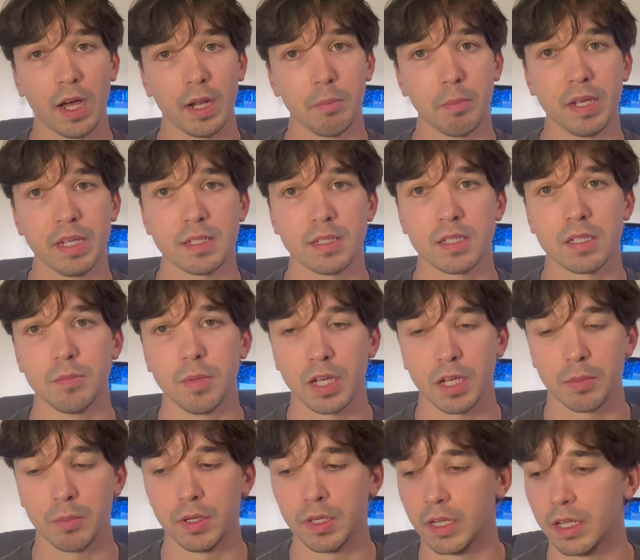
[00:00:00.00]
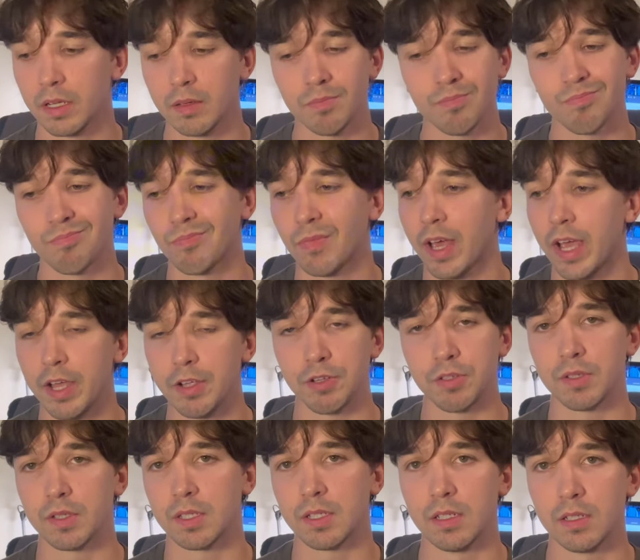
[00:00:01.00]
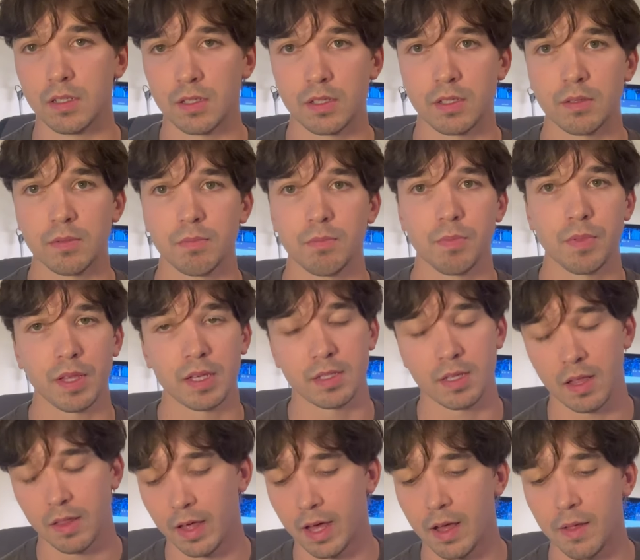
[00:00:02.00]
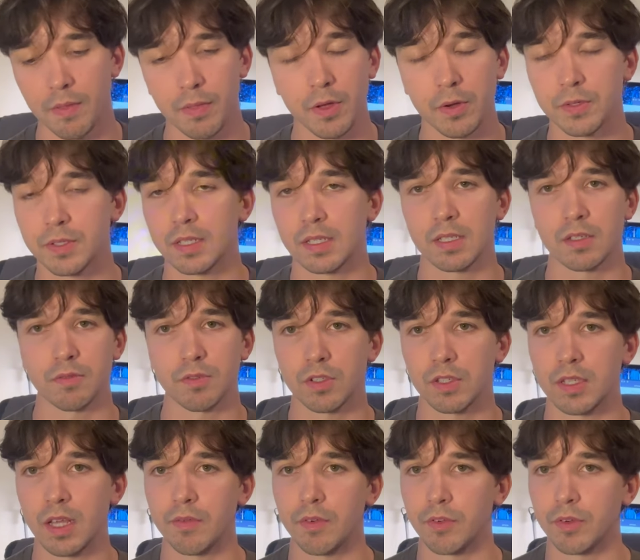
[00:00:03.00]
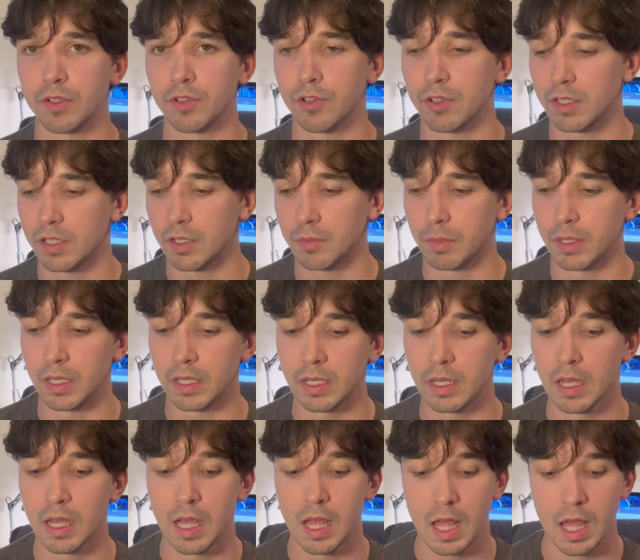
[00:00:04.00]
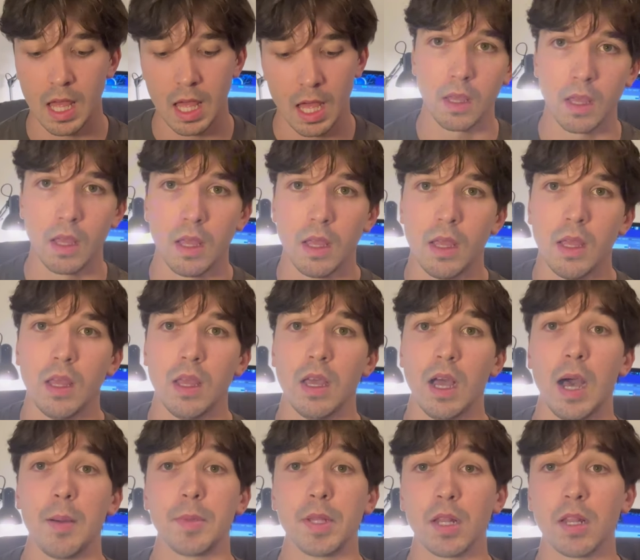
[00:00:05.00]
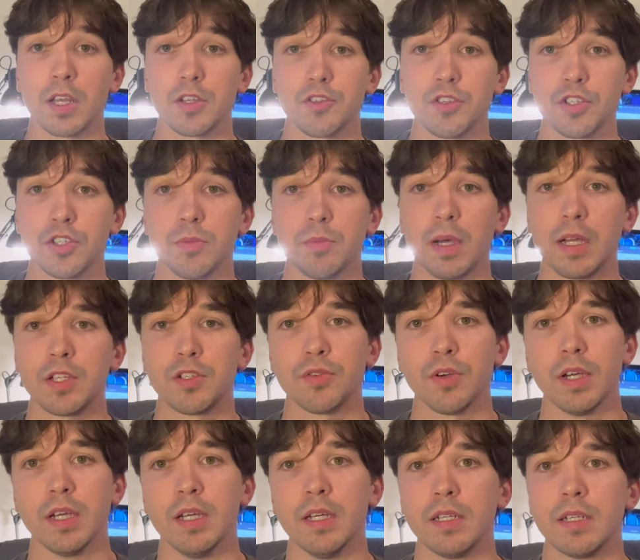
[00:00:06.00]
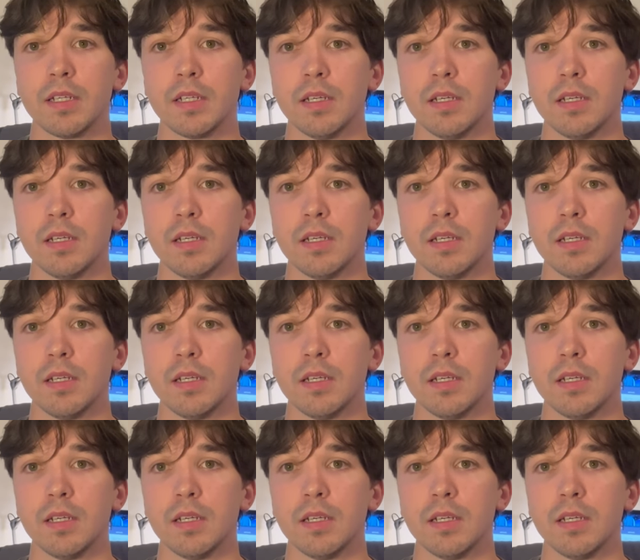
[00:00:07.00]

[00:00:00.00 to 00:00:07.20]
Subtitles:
means to make money, agencies, things like that. Those things have just never interested me. I'm an electrician by trade.